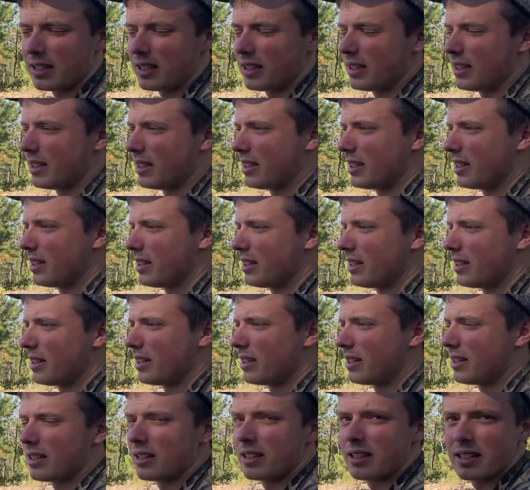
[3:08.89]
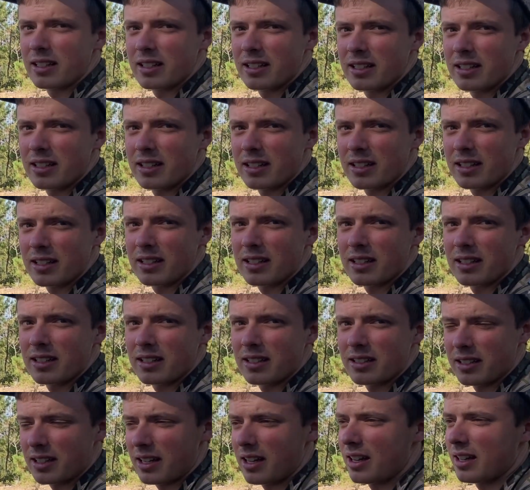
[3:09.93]
And it's an old road. It's overgrown.
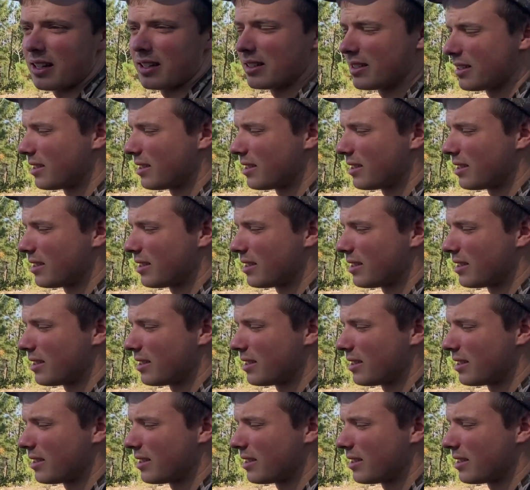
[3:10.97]
Yeah.